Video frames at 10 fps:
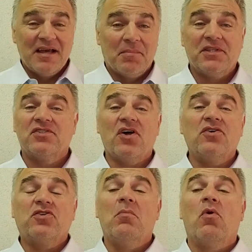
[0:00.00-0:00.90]
But there's
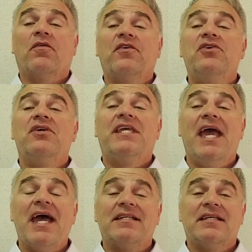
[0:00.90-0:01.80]
also more for you to
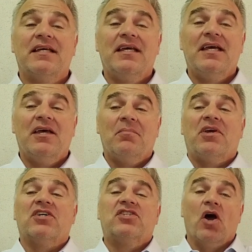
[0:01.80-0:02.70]
get.
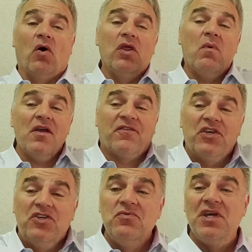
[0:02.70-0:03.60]
Because the only way for
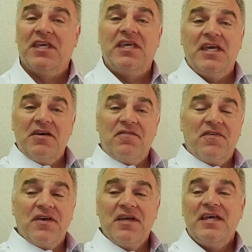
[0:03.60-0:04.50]
you to give
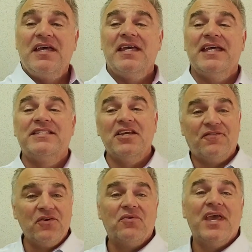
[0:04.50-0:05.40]
is if
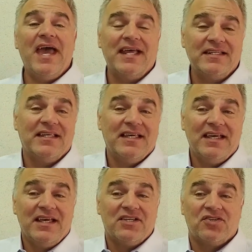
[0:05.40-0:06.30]
you get.
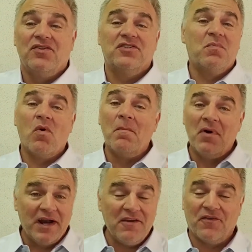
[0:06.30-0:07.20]
So there's more
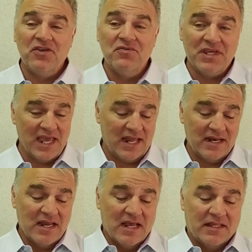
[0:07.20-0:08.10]
money for you to get.
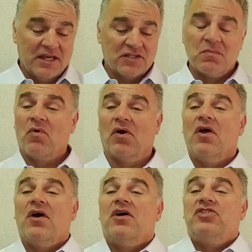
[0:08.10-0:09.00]
There's more
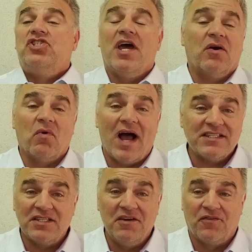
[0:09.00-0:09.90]

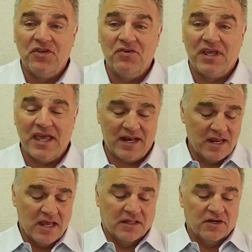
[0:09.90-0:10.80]
generosity for you to get.
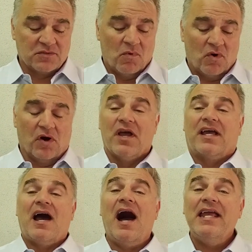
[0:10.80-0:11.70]
There's more
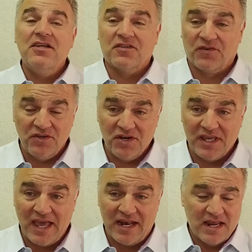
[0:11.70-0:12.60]
kindness for you to
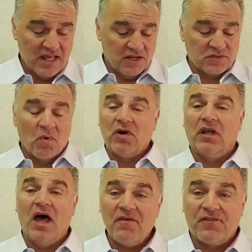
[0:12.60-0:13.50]
get. There's more
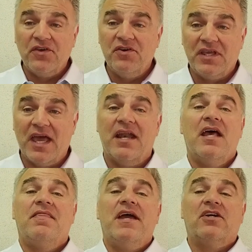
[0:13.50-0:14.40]
love for you to
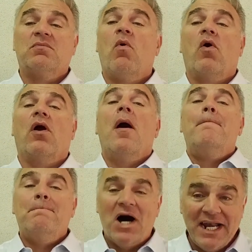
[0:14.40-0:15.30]
get. There's more
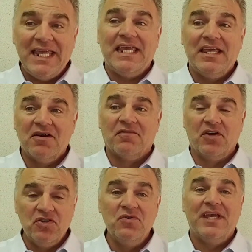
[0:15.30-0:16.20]
money for
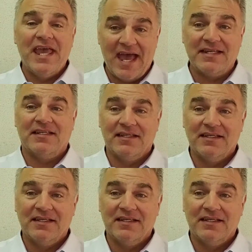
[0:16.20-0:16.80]
you to get.